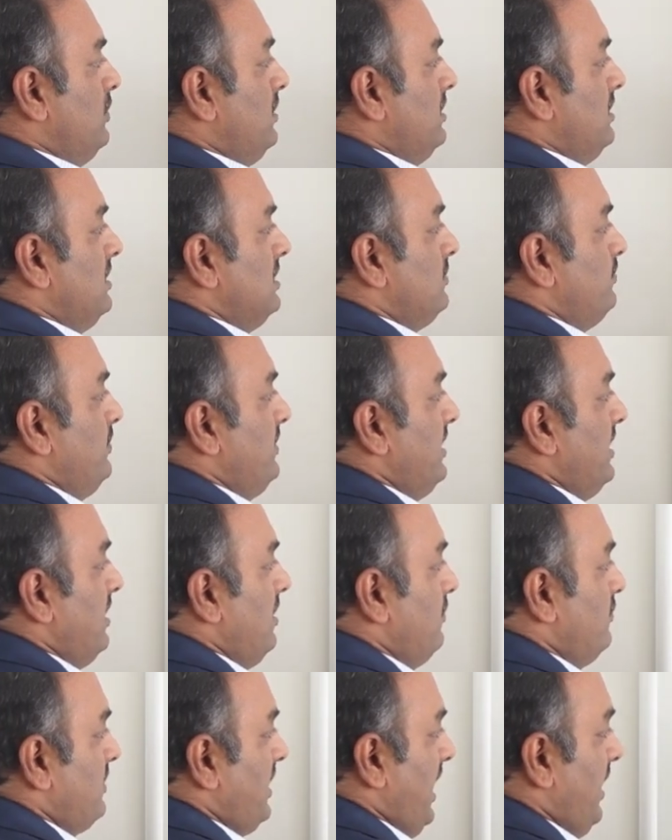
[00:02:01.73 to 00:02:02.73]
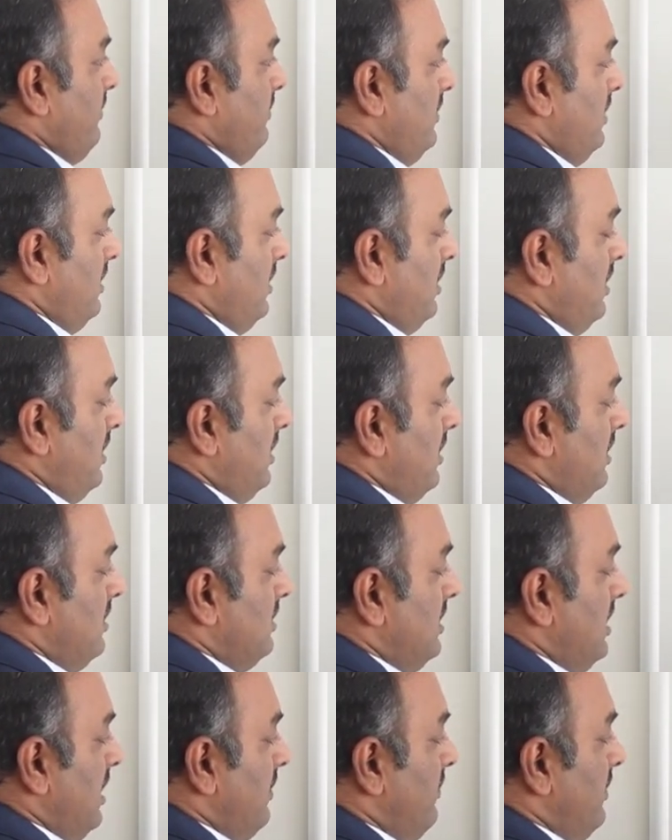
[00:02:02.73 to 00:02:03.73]
this period of time,
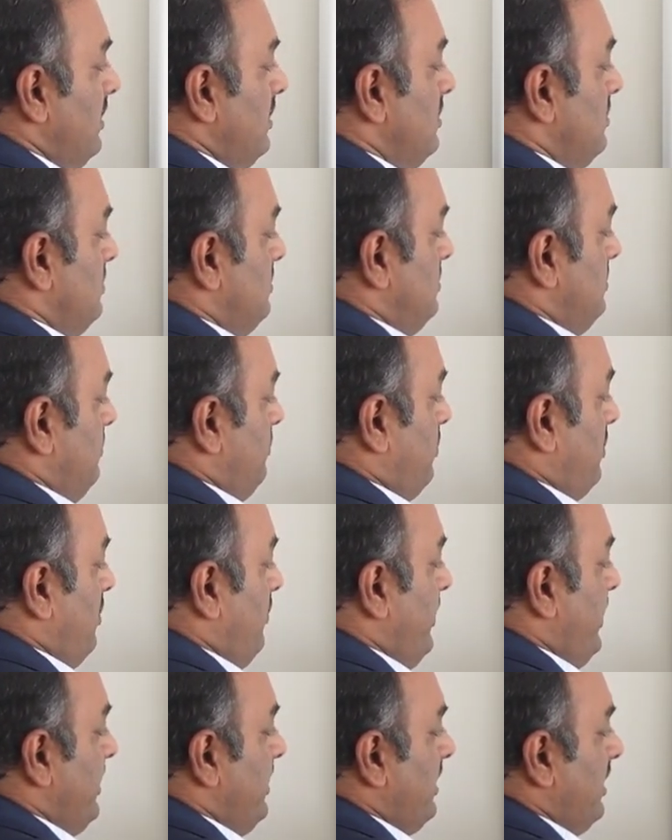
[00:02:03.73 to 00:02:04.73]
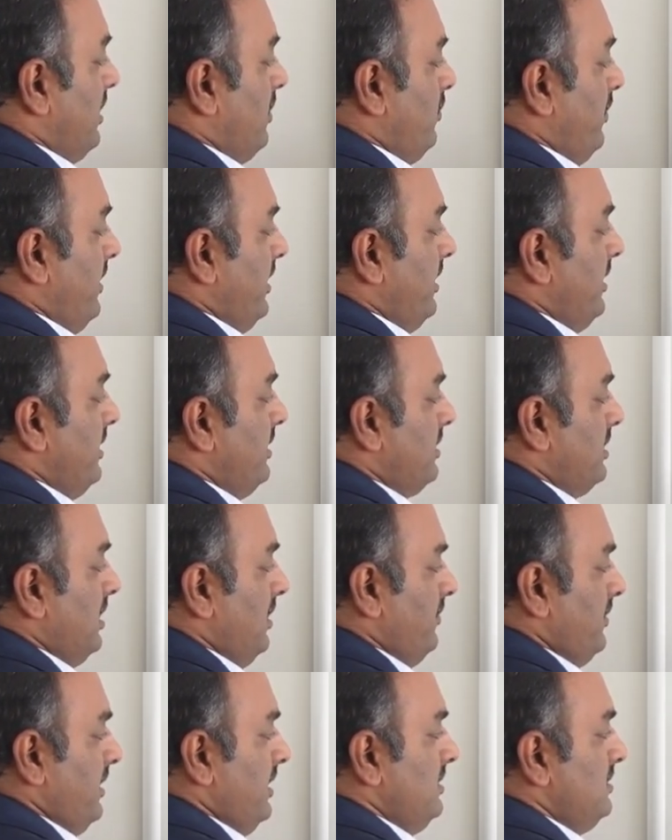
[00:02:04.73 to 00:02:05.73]
they will provide required
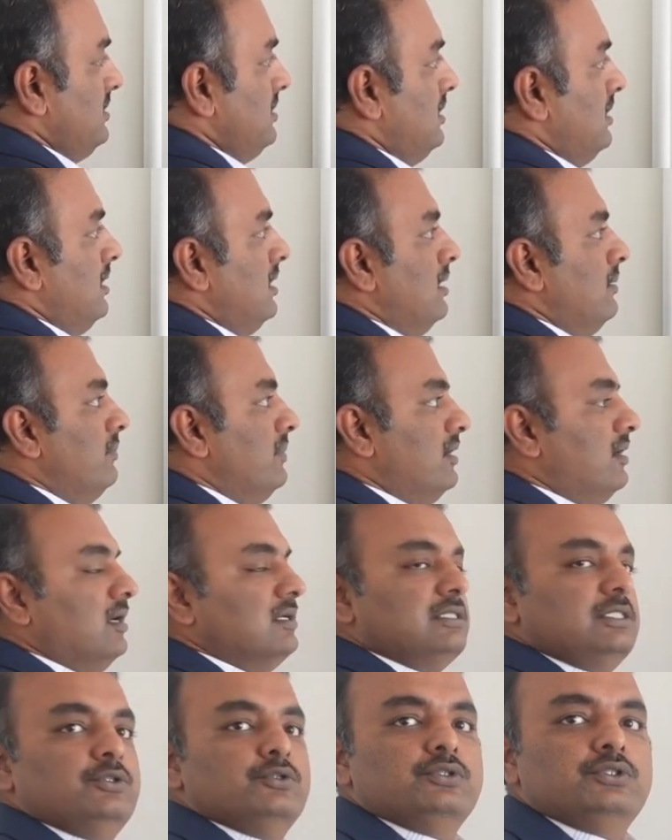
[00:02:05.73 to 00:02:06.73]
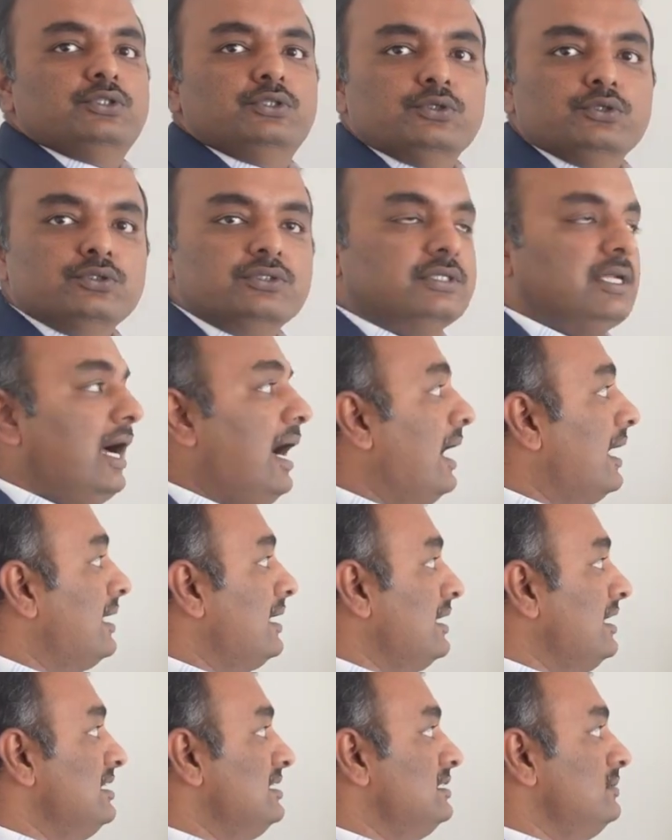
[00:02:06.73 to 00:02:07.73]
coverage because you chose
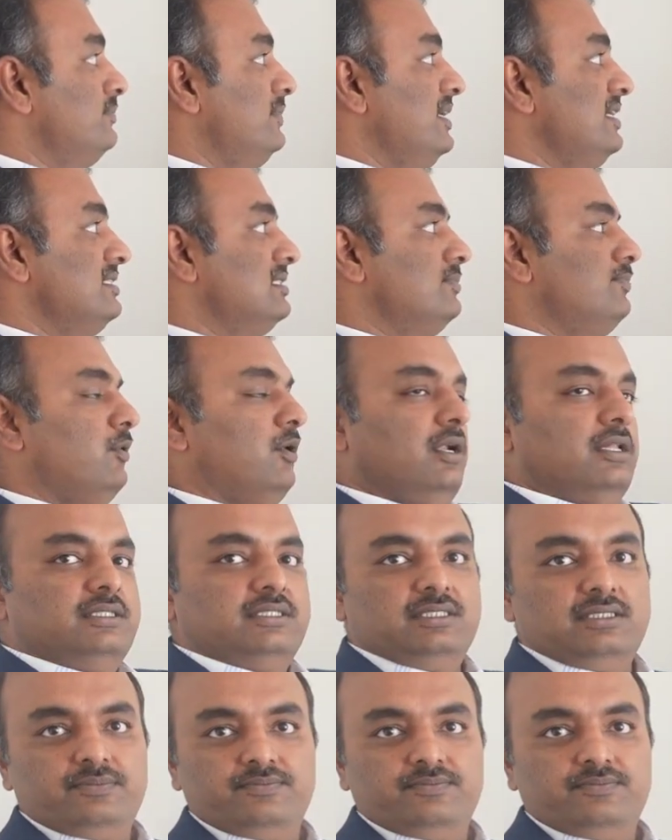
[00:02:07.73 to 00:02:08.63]
occurrence-based policy.